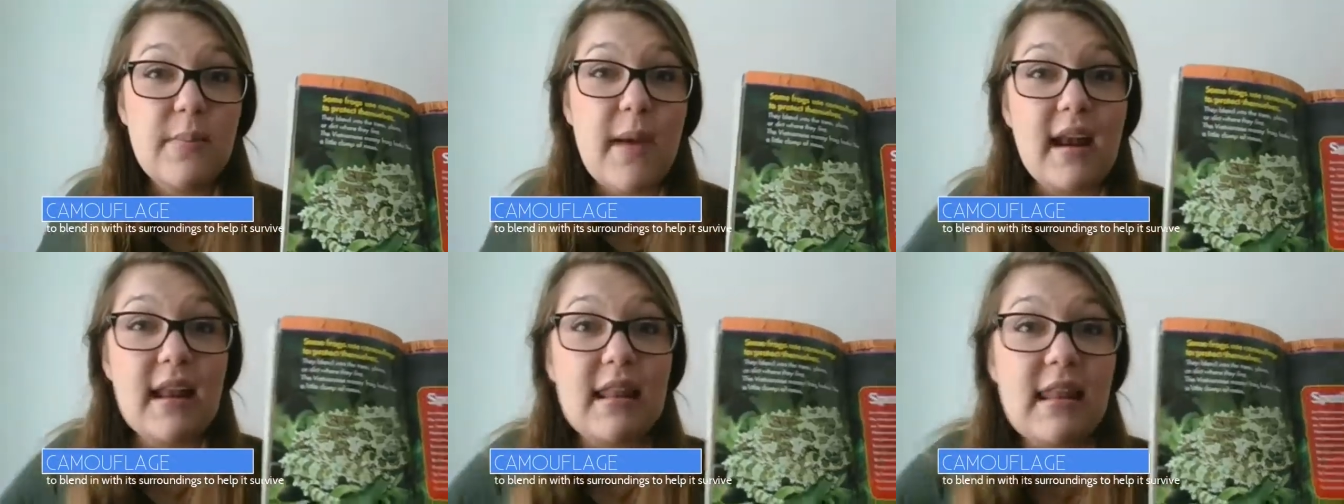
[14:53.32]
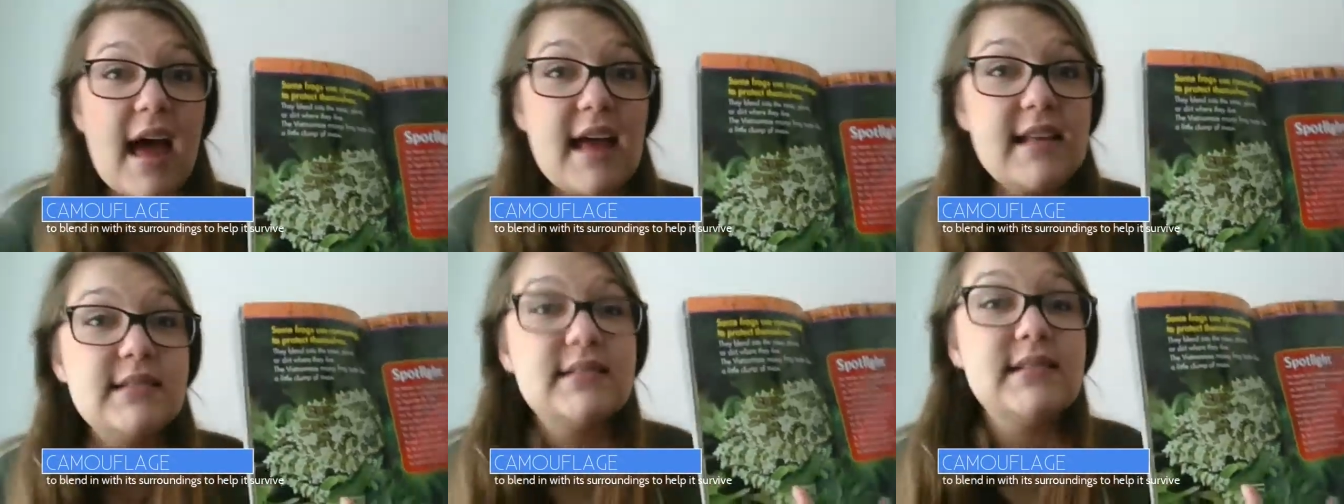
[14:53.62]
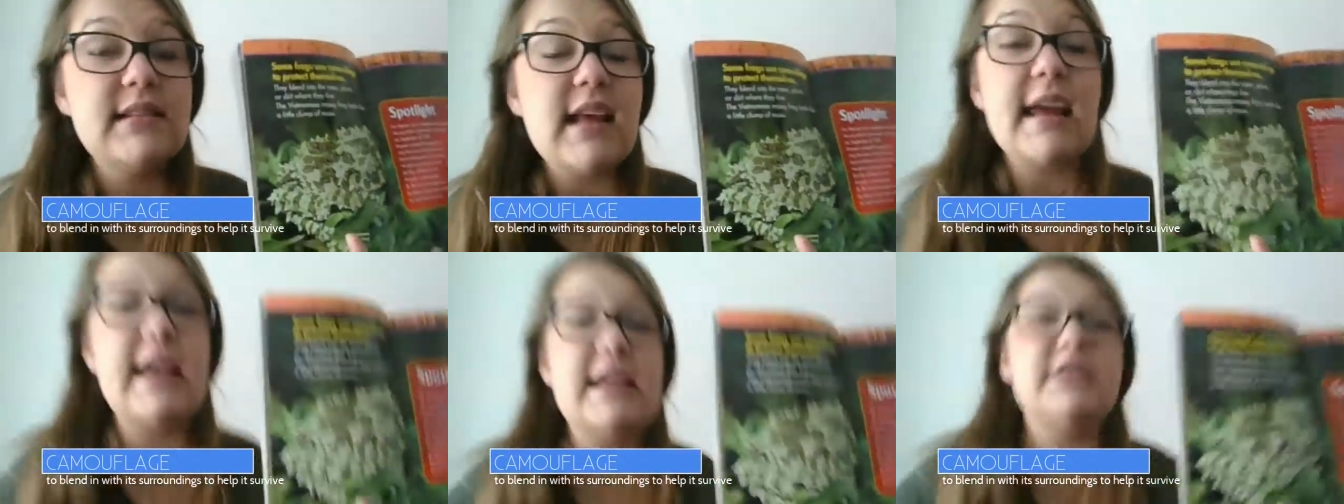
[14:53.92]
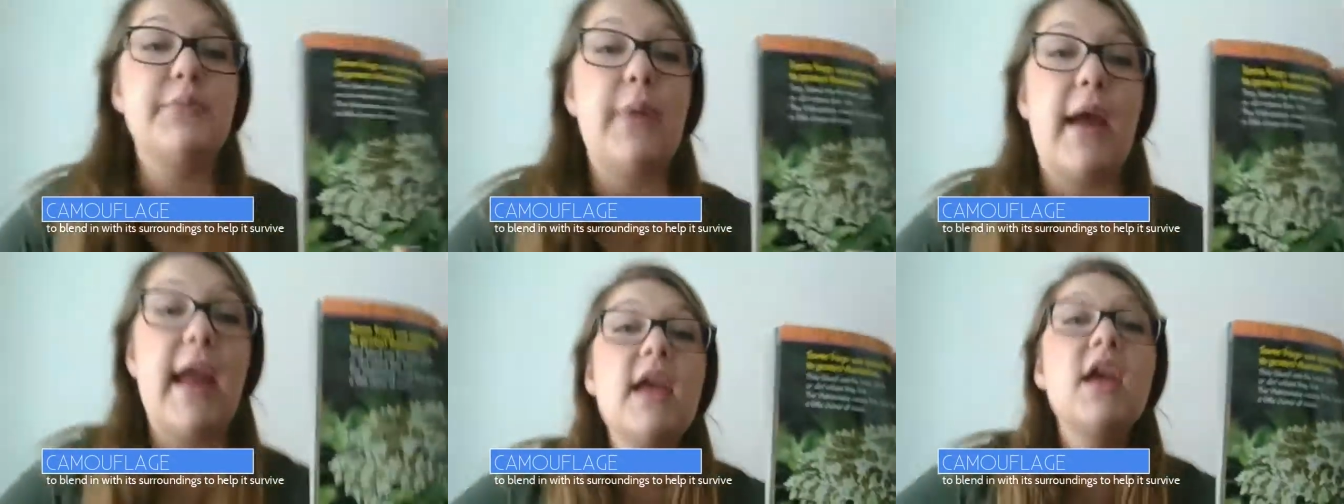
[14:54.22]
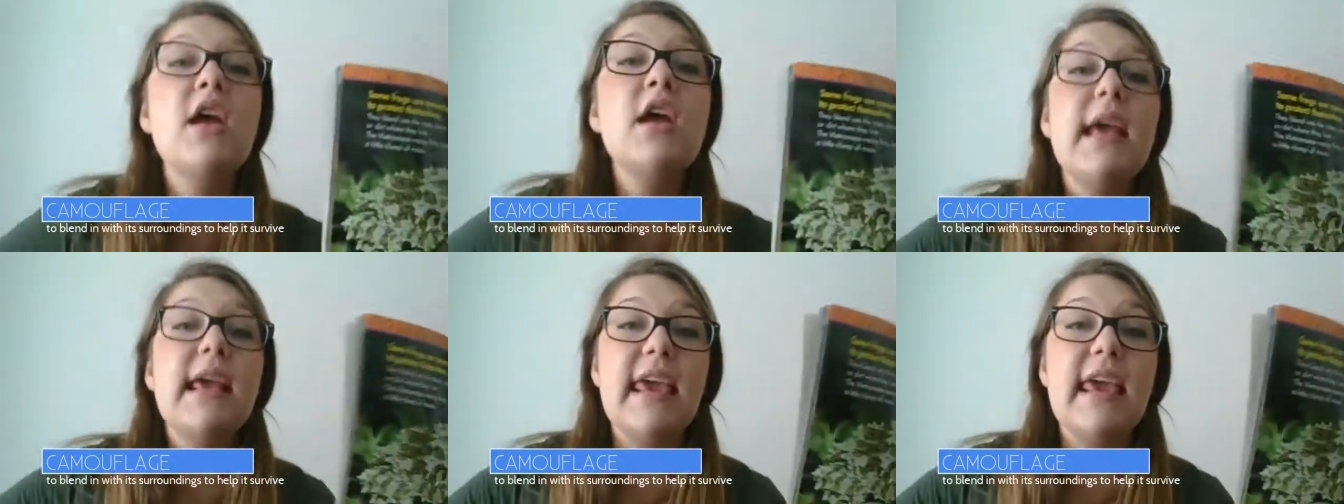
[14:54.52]
about a lot in science, right?
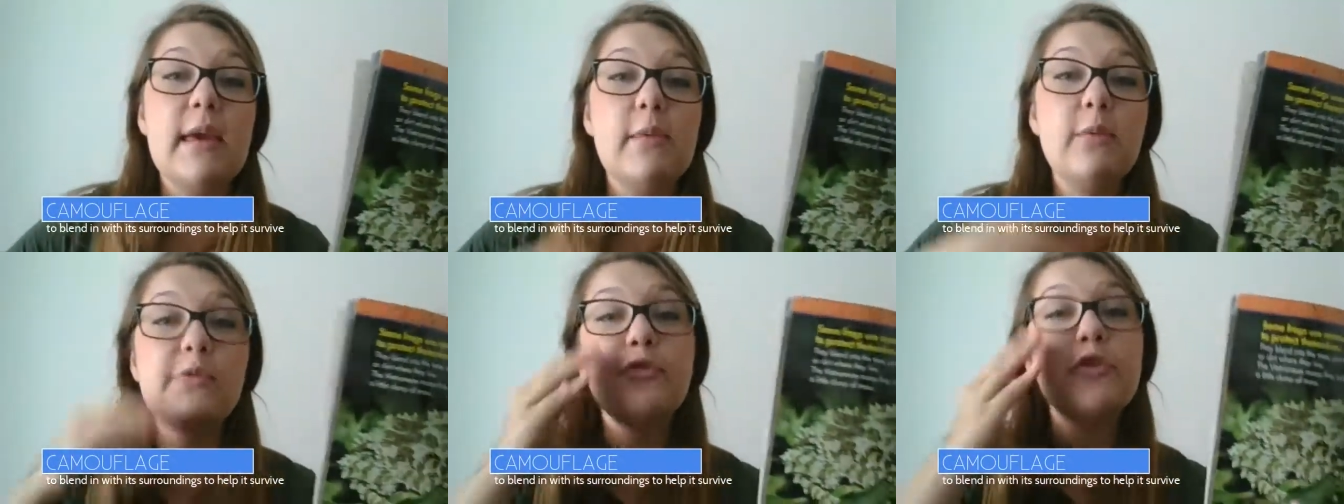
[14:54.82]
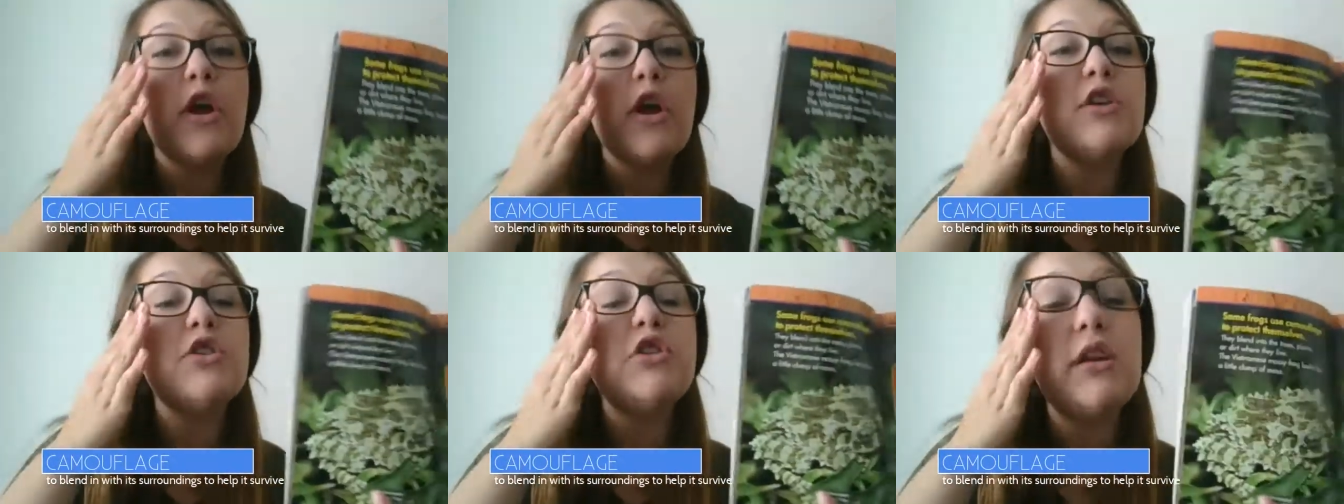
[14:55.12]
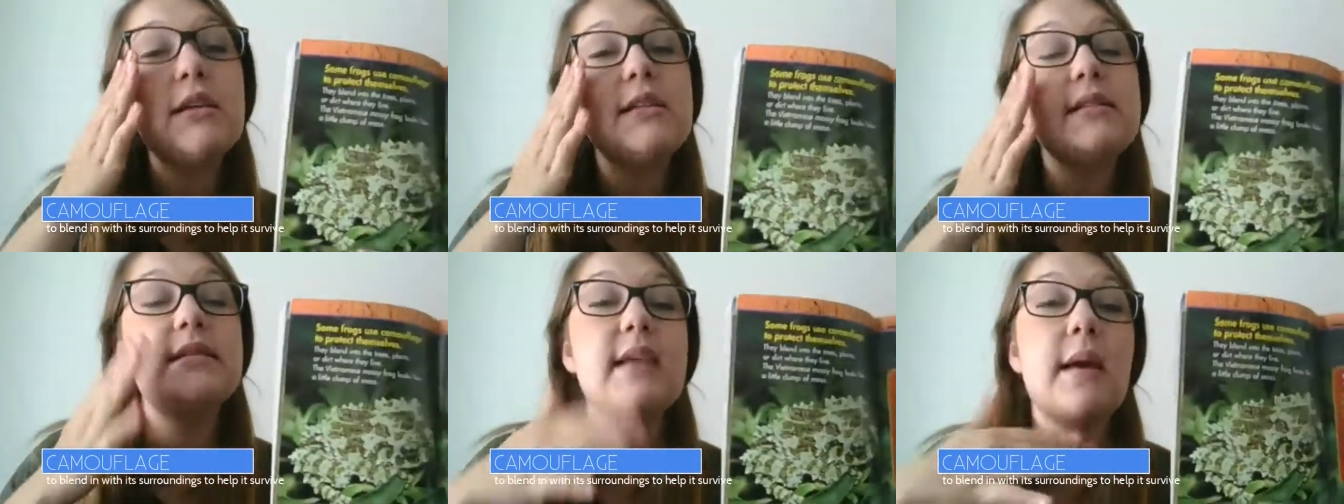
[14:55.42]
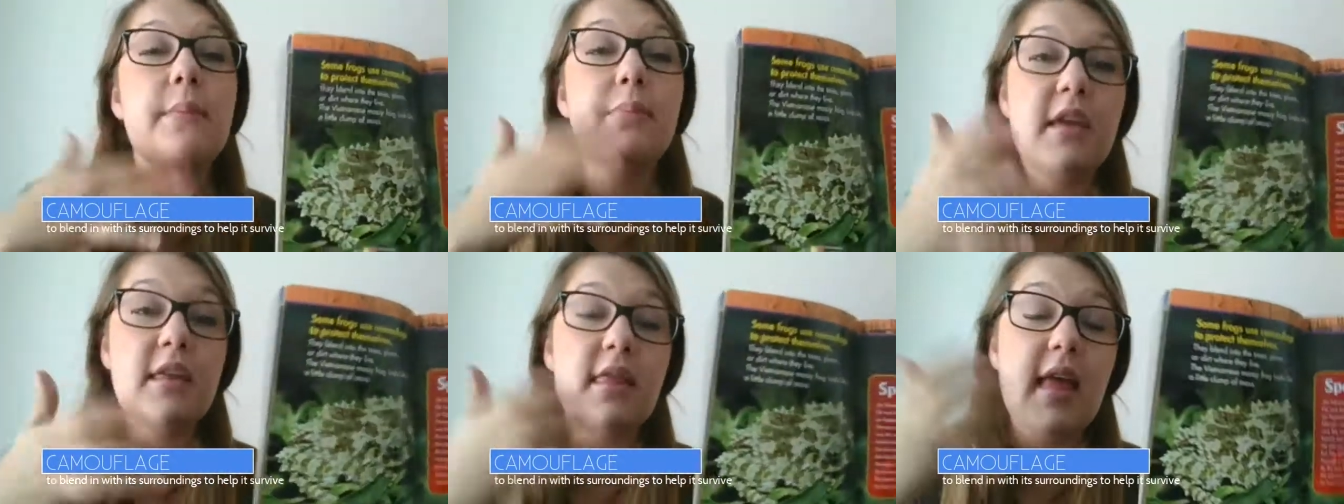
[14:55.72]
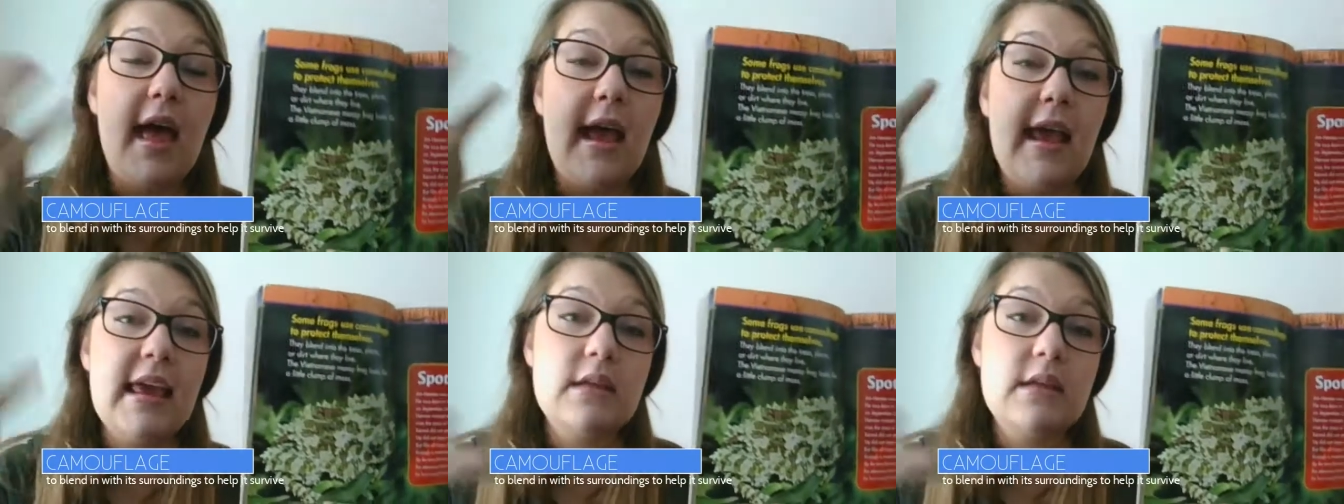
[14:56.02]
Camouflage is something that